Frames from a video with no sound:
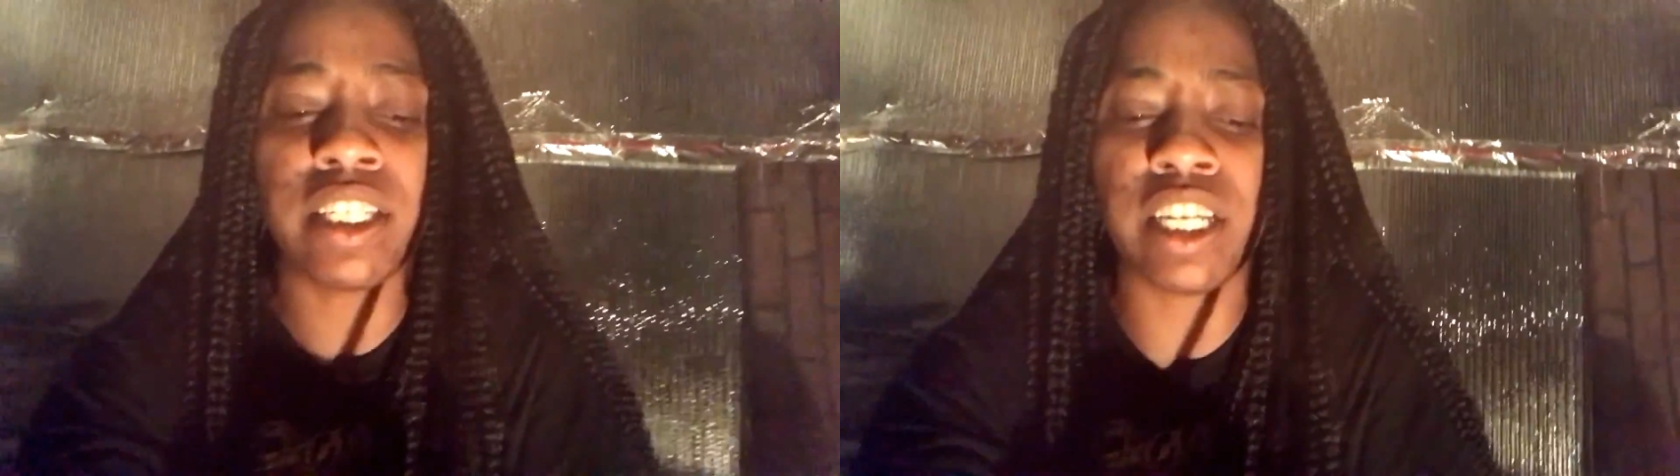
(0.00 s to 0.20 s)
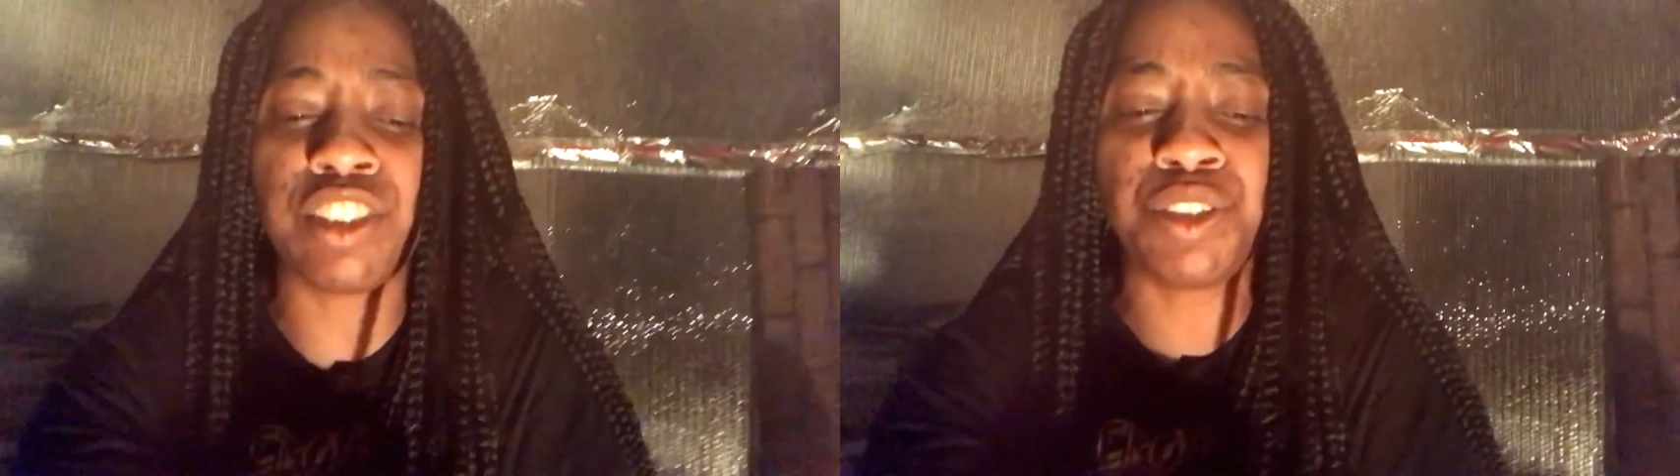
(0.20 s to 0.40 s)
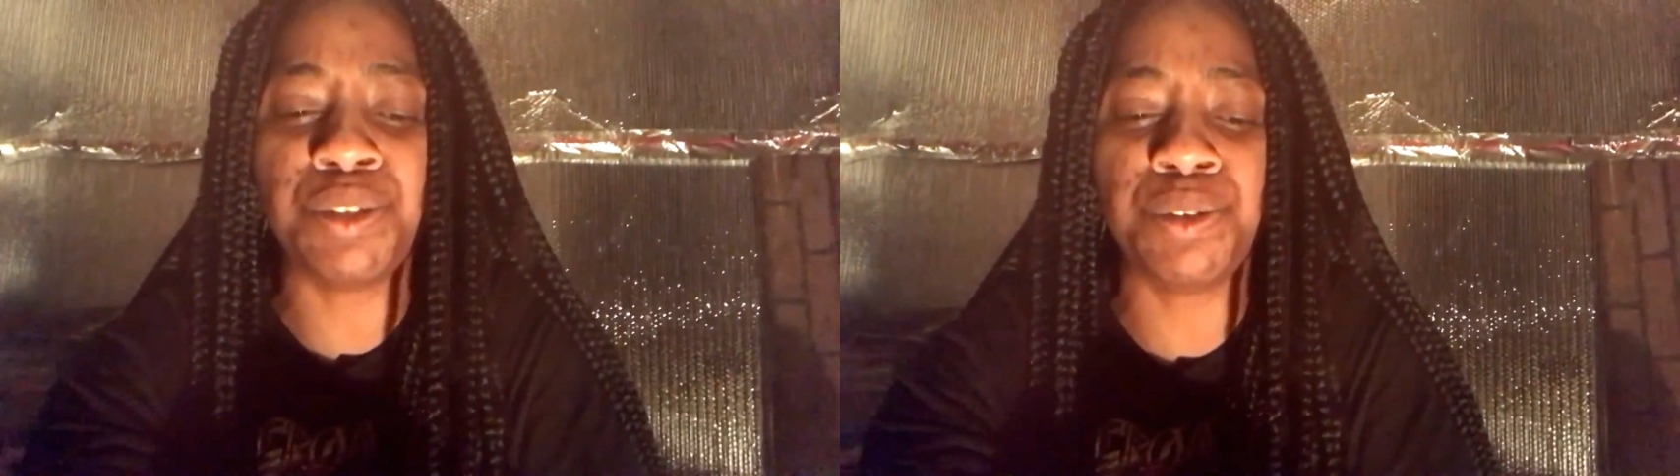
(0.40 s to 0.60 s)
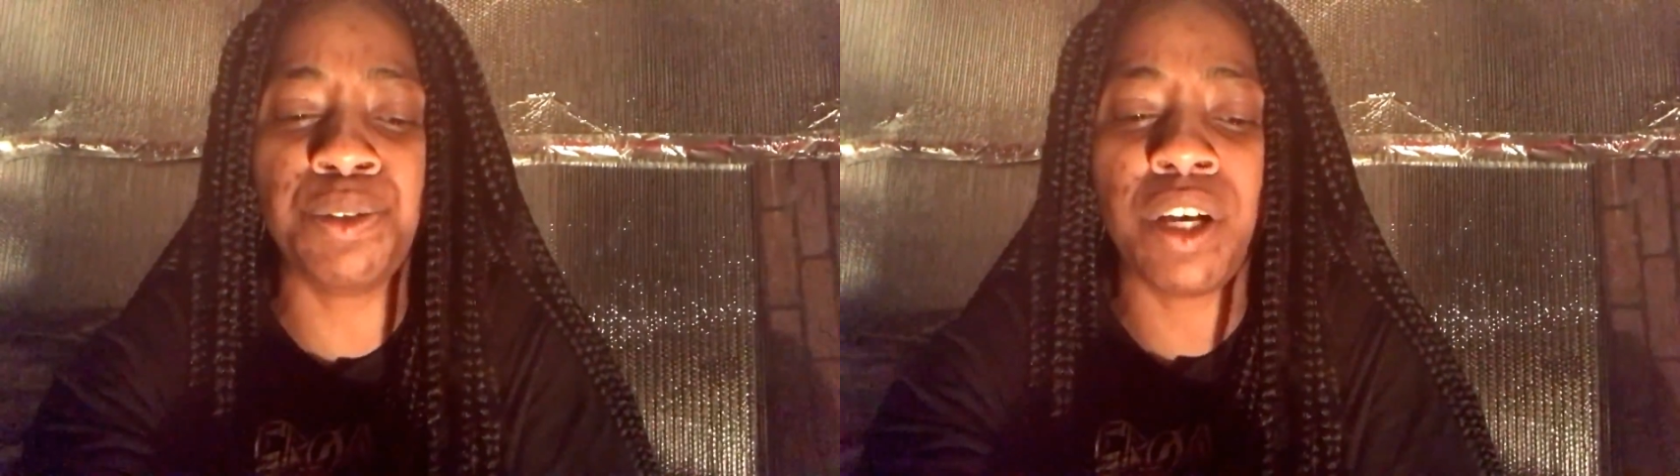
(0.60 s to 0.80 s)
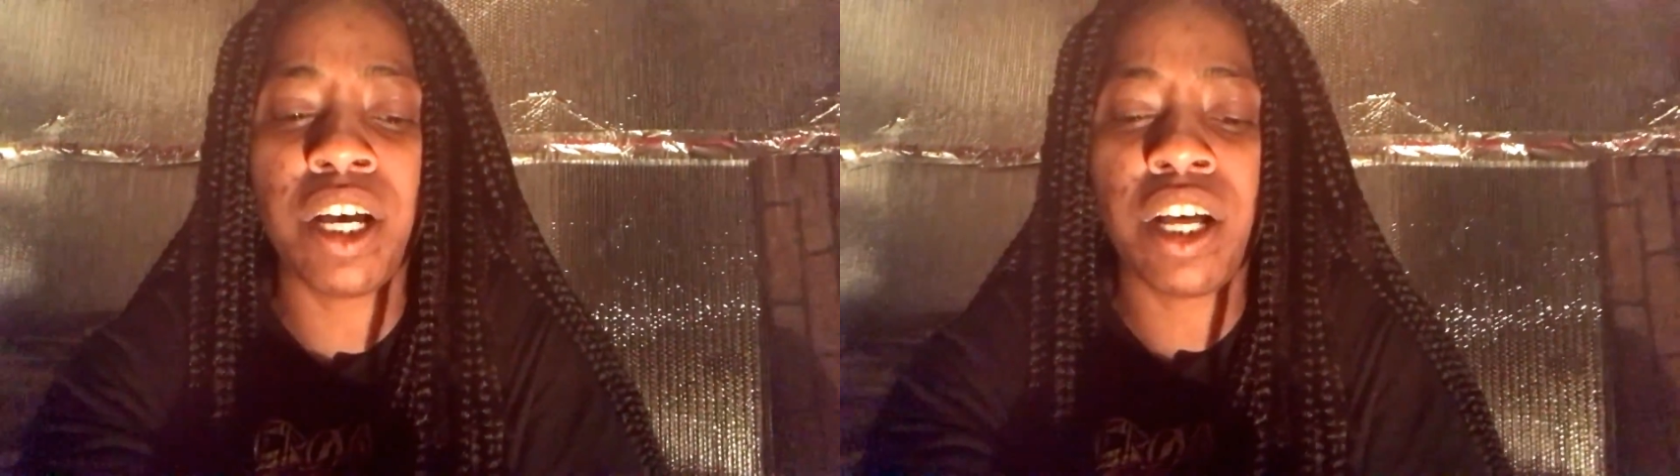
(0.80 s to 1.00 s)
that
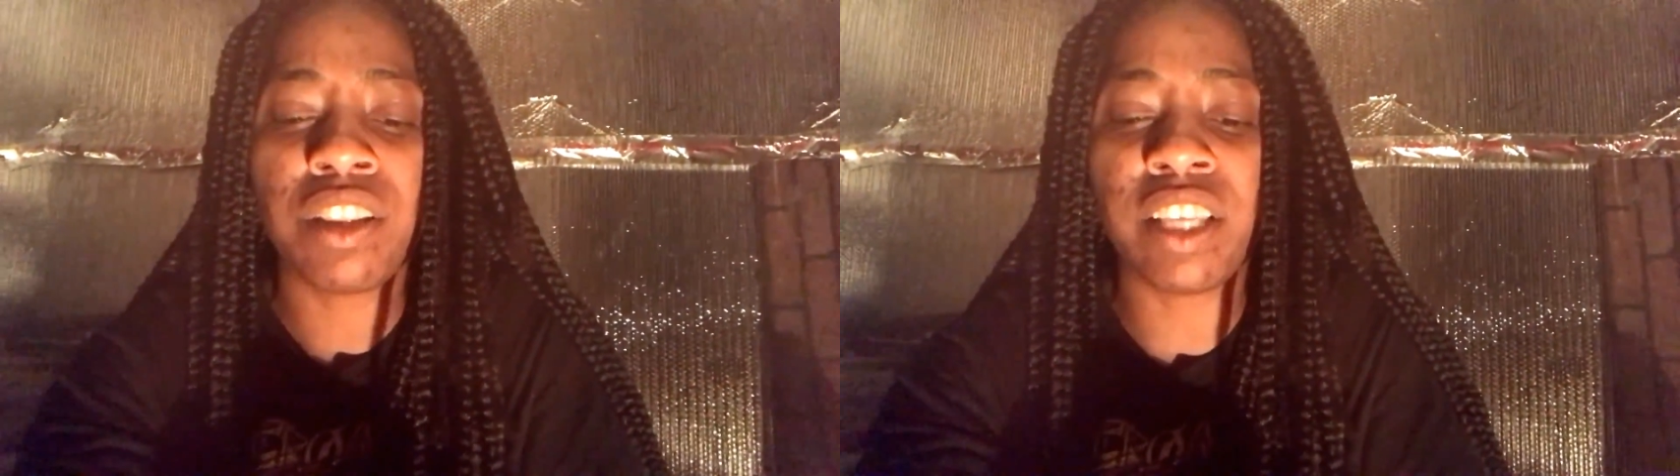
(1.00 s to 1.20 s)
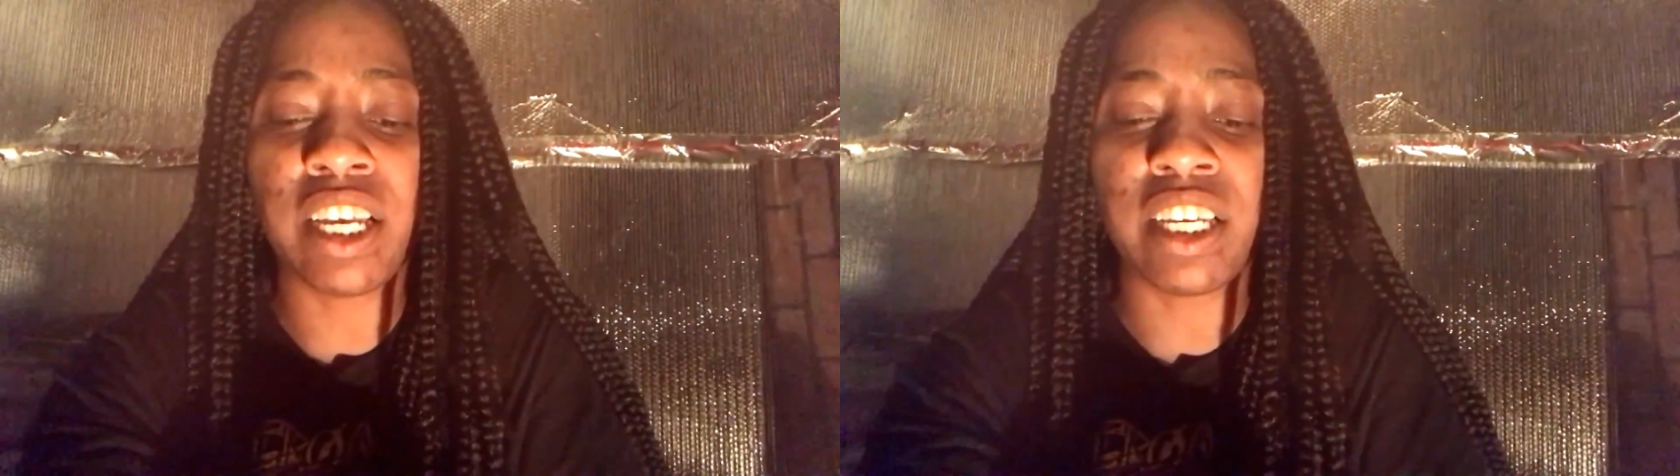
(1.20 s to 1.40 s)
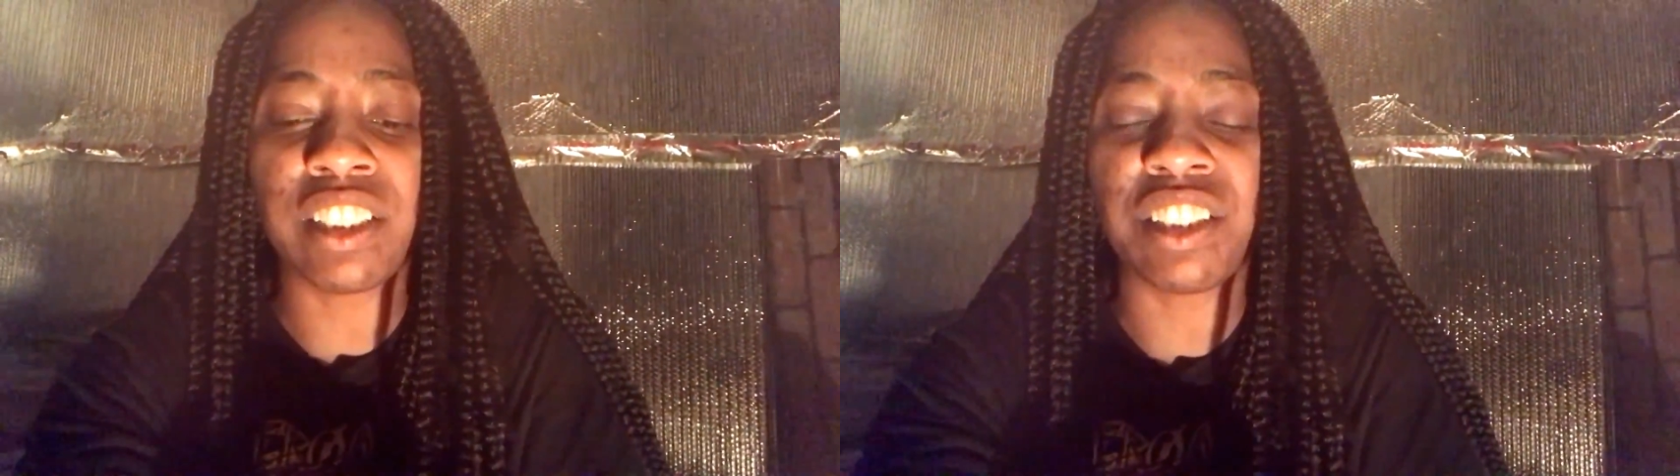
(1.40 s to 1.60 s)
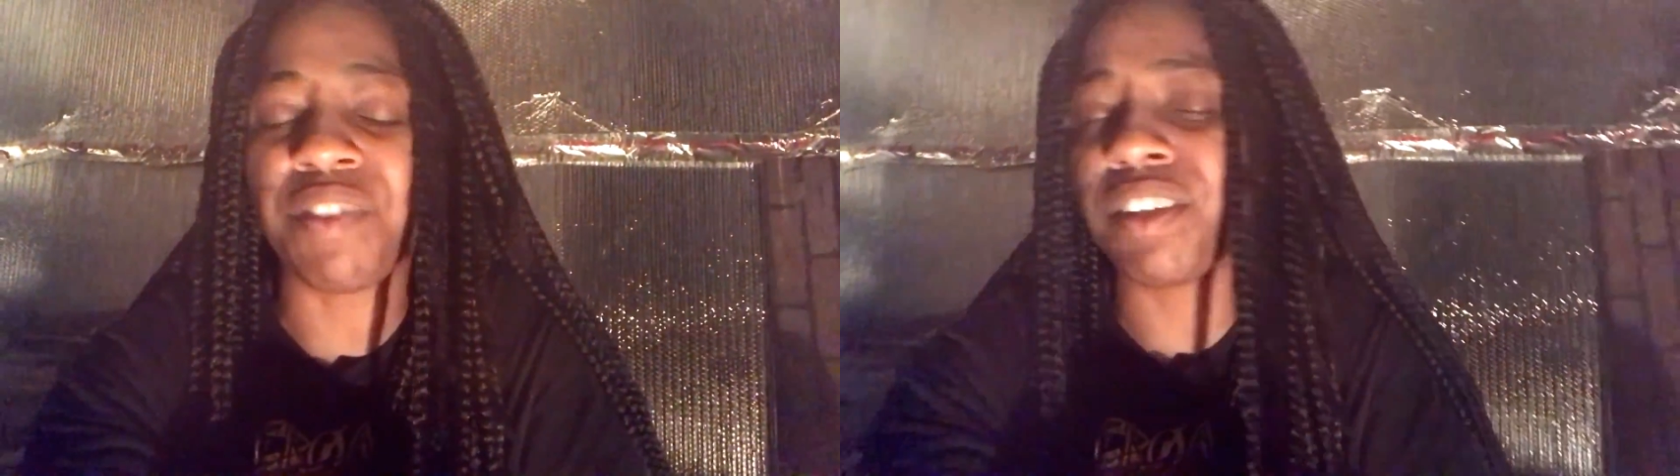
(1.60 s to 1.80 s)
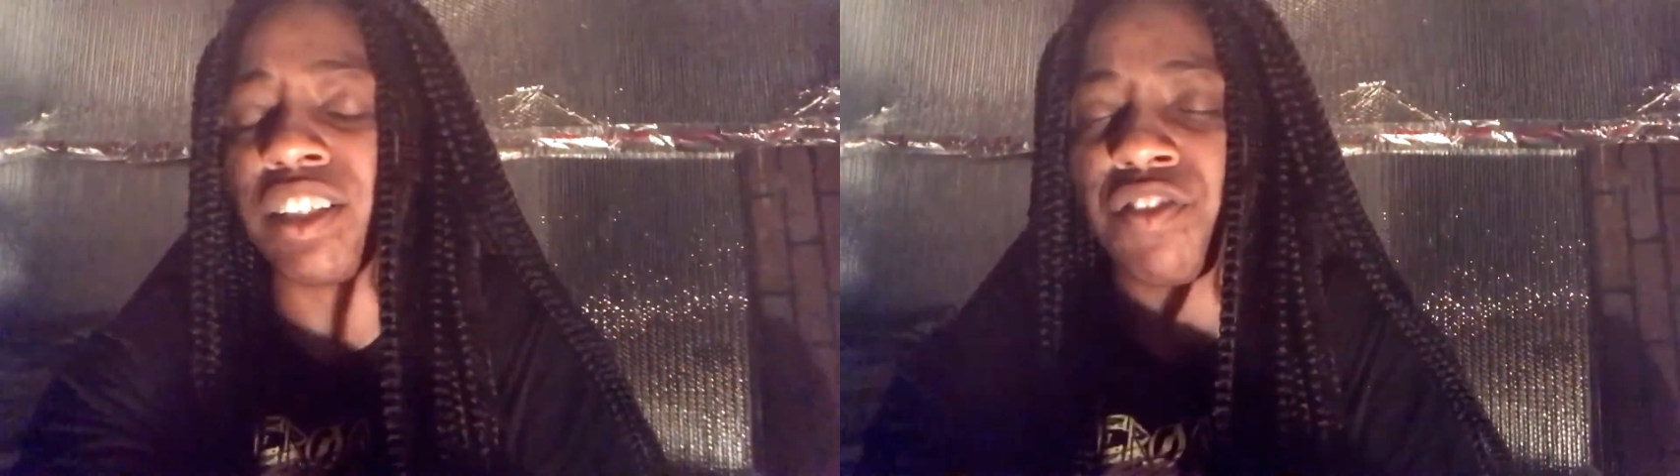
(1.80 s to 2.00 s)
you think it's
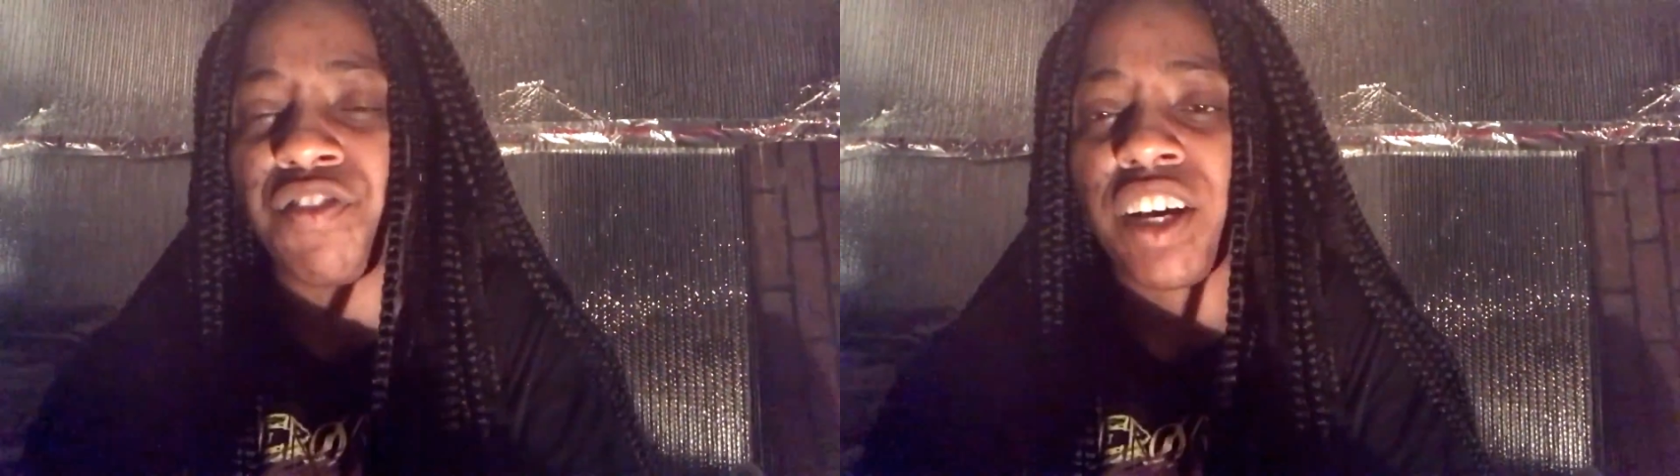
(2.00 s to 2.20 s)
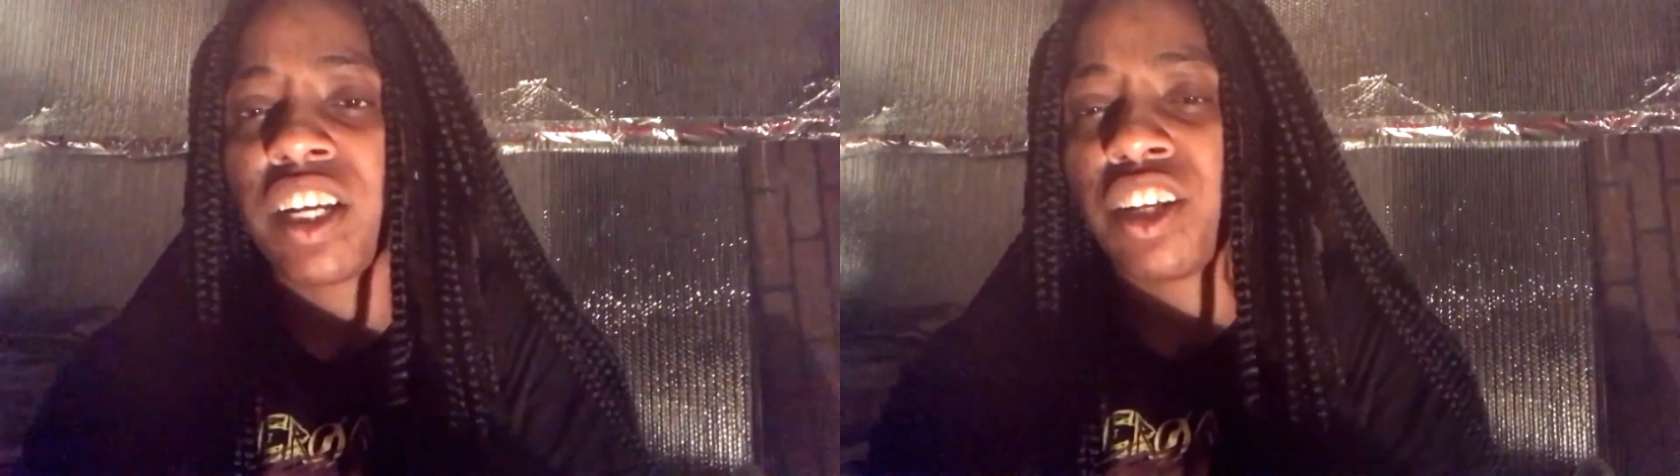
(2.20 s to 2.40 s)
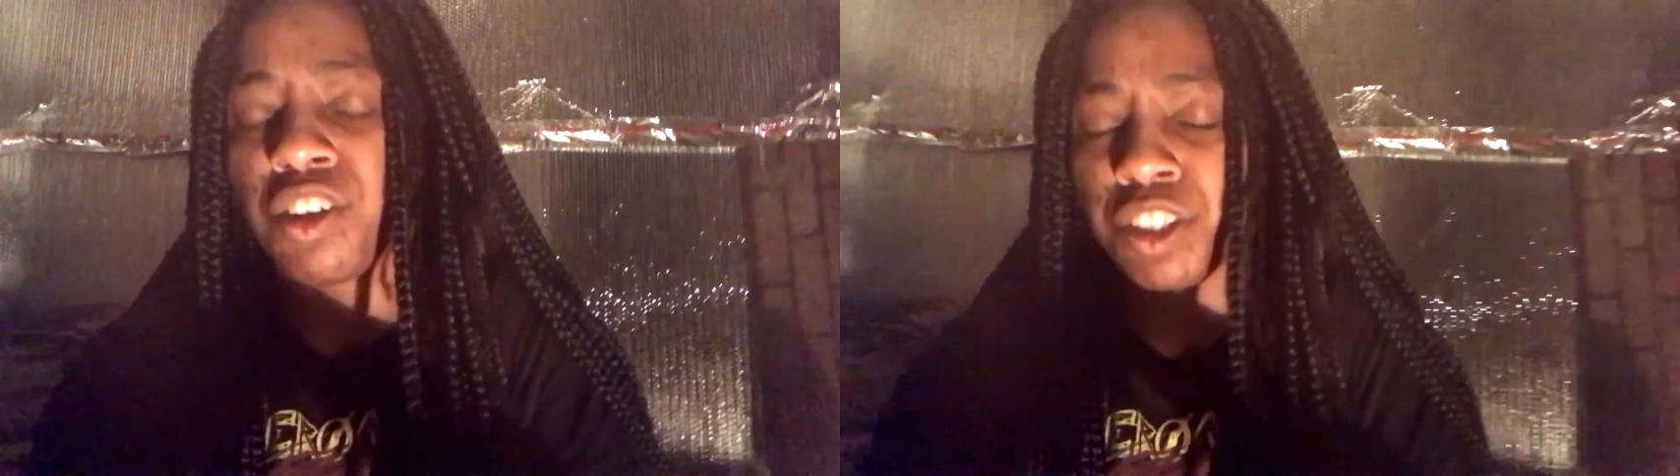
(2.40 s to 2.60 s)
something's funny,